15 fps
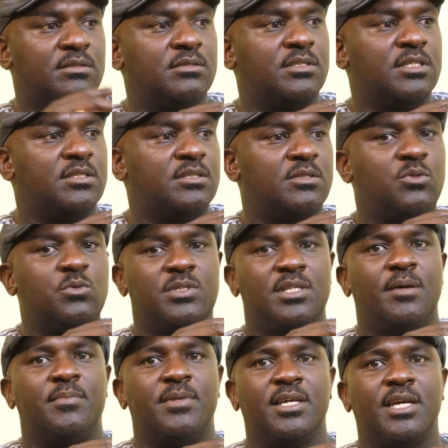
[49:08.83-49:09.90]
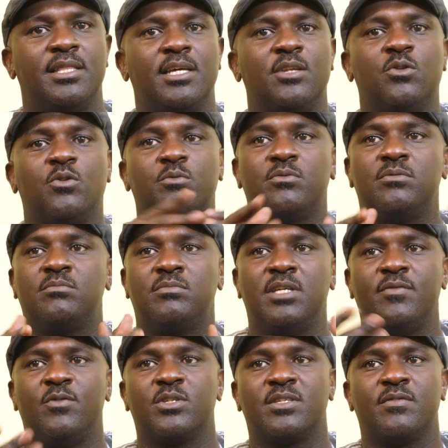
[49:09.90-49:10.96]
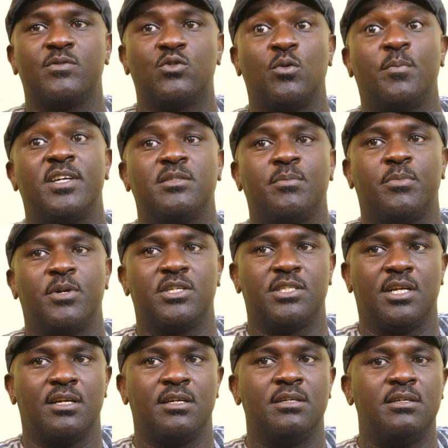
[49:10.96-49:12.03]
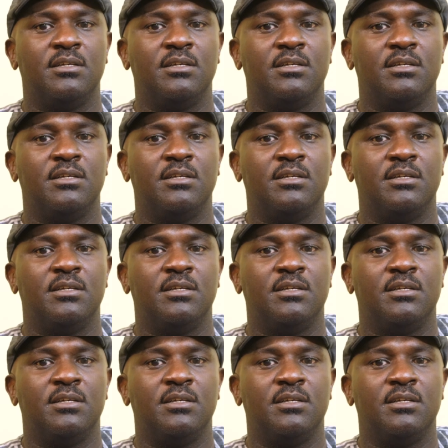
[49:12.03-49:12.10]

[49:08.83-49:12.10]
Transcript: Just do something and then not give yourself so much pressure.